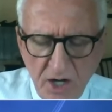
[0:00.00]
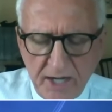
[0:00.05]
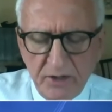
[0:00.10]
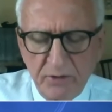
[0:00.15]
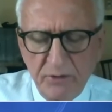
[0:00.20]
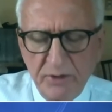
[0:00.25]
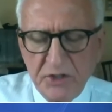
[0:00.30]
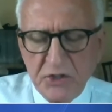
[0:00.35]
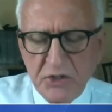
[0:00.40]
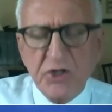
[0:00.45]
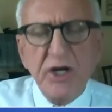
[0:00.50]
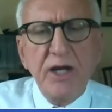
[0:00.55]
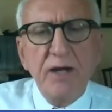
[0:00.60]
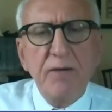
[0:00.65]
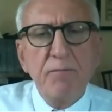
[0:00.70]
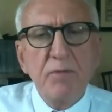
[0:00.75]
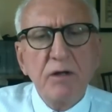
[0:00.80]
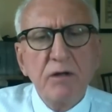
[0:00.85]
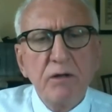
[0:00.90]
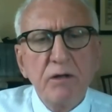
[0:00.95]
a
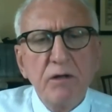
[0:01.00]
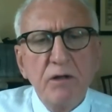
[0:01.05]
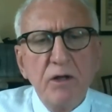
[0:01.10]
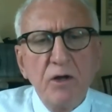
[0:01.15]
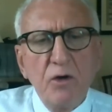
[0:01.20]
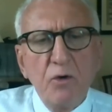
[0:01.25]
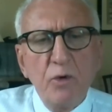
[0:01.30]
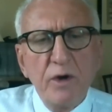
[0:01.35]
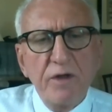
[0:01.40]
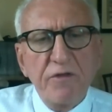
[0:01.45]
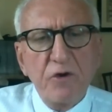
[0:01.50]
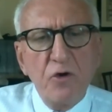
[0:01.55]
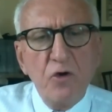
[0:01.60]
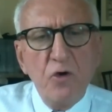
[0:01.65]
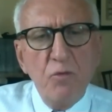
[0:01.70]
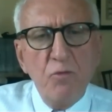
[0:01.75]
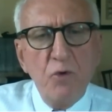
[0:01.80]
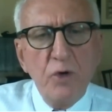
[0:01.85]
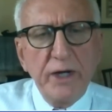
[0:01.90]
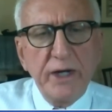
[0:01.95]
regime with
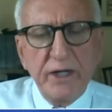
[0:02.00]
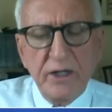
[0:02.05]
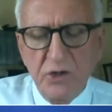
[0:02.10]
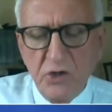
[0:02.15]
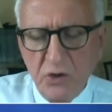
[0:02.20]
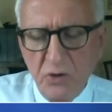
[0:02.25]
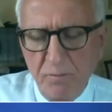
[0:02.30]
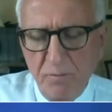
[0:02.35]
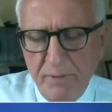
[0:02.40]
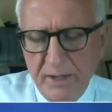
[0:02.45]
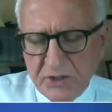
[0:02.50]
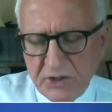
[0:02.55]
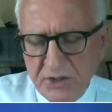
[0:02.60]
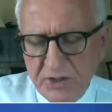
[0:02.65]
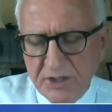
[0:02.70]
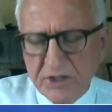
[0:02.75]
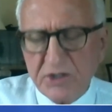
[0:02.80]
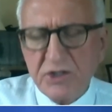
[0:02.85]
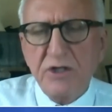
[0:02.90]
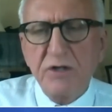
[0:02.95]
whom we can do
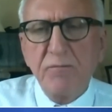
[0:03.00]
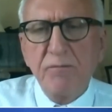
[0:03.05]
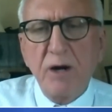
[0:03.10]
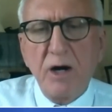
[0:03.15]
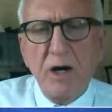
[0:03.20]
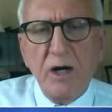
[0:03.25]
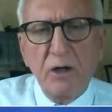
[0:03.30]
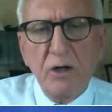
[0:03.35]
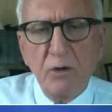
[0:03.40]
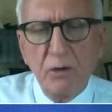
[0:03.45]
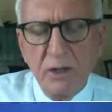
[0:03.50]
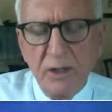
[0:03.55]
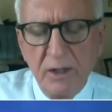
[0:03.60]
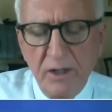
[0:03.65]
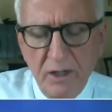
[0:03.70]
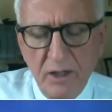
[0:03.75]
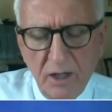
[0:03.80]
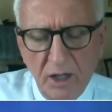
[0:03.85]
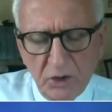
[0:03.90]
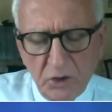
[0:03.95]
business, to borrow
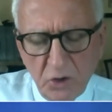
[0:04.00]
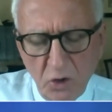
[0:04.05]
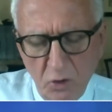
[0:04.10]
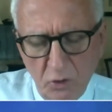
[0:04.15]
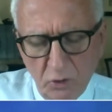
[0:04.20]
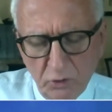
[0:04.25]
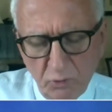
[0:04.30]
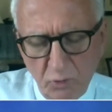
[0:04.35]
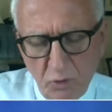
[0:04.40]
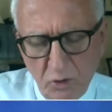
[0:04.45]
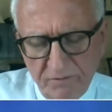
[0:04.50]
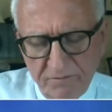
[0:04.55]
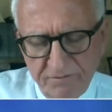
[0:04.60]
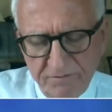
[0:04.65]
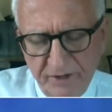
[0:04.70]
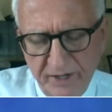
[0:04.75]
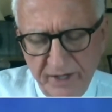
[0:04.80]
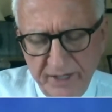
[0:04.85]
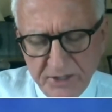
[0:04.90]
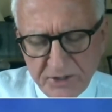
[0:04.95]
a Cold War
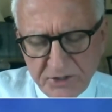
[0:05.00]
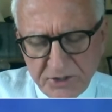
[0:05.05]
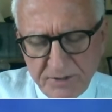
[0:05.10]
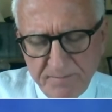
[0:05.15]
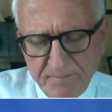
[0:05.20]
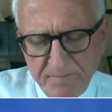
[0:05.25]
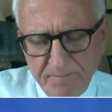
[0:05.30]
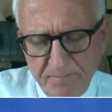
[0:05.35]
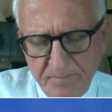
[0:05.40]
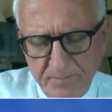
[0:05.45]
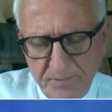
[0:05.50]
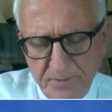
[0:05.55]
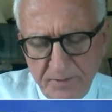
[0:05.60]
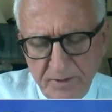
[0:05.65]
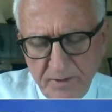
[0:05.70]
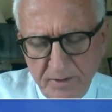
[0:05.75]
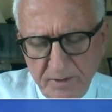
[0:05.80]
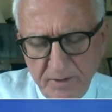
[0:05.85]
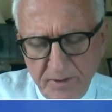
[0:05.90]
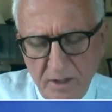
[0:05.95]
phrase.
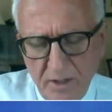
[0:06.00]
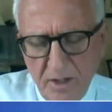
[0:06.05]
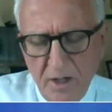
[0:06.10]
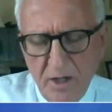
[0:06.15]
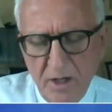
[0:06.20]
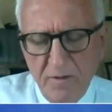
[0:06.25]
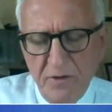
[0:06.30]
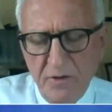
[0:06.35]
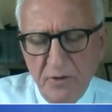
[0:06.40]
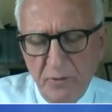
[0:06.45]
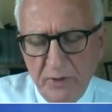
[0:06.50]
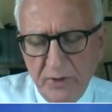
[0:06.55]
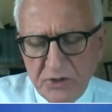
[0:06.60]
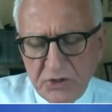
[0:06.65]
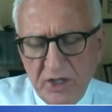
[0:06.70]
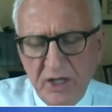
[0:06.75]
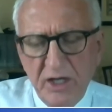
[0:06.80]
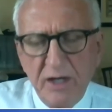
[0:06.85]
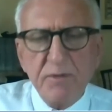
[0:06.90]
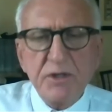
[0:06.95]
The
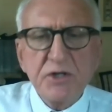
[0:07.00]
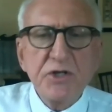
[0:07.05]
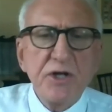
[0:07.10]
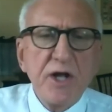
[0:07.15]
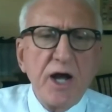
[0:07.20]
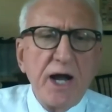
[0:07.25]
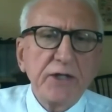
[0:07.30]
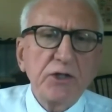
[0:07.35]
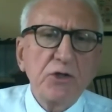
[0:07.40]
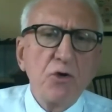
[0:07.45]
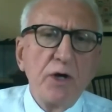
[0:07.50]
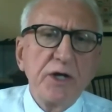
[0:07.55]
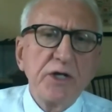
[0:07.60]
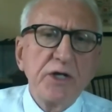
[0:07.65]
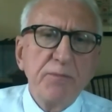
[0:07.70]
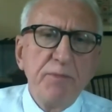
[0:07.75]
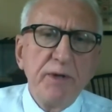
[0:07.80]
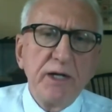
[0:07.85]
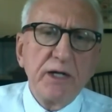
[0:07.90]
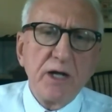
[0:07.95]
regime is not going to
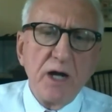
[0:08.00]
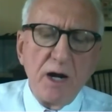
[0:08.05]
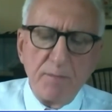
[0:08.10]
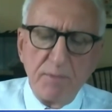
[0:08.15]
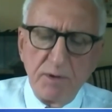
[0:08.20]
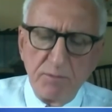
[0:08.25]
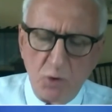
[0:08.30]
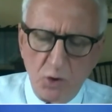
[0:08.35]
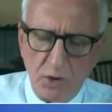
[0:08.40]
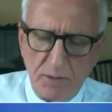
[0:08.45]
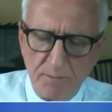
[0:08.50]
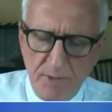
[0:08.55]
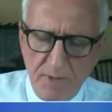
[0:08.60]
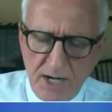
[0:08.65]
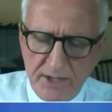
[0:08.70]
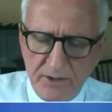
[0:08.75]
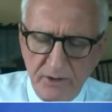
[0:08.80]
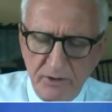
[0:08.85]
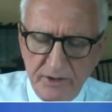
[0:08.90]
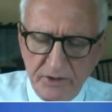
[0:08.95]
become more
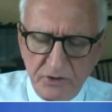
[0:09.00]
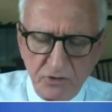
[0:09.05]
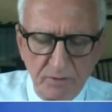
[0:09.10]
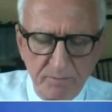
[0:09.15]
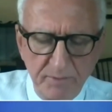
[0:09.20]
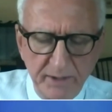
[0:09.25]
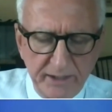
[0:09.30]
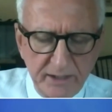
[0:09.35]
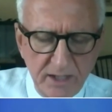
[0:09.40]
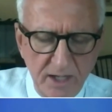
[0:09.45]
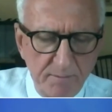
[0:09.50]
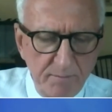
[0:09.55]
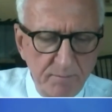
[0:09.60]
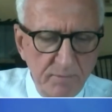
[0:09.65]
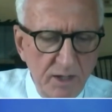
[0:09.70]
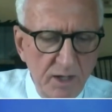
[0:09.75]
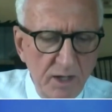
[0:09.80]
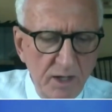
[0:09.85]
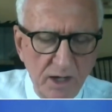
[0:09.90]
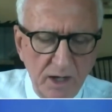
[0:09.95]
moderate or become
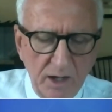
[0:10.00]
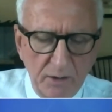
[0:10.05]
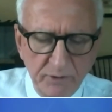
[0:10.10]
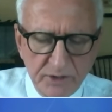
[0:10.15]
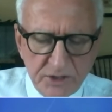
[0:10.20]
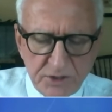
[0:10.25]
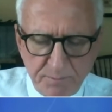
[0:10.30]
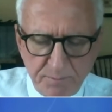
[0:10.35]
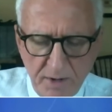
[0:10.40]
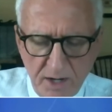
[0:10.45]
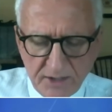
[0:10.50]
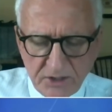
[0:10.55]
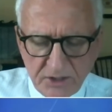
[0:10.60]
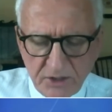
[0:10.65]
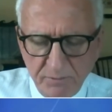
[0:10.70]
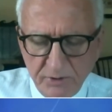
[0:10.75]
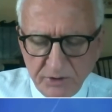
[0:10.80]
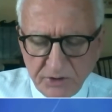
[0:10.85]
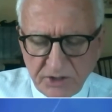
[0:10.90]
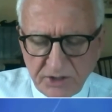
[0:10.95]
a
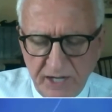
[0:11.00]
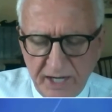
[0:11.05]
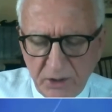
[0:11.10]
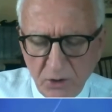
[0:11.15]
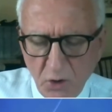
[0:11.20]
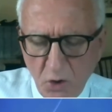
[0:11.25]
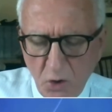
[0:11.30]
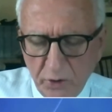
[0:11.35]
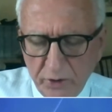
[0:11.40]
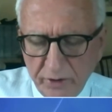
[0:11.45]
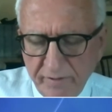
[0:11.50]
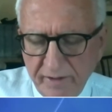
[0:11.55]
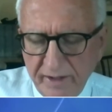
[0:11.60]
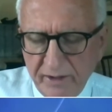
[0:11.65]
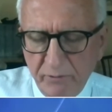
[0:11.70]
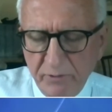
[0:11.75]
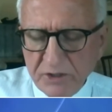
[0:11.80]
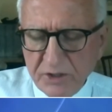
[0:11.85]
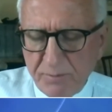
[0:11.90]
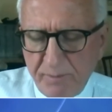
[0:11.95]
responsible stakeholder that
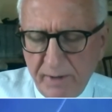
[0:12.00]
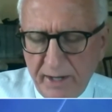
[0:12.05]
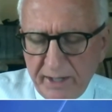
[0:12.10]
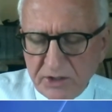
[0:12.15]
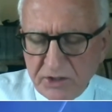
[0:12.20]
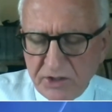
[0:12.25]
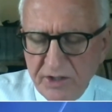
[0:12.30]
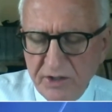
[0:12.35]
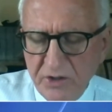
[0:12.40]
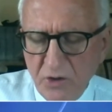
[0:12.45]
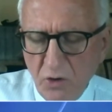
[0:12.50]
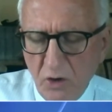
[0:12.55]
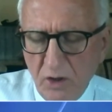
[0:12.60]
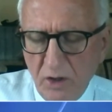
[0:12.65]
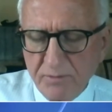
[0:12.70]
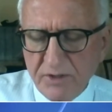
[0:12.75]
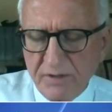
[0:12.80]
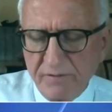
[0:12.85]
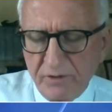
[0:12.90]
respects the norms of a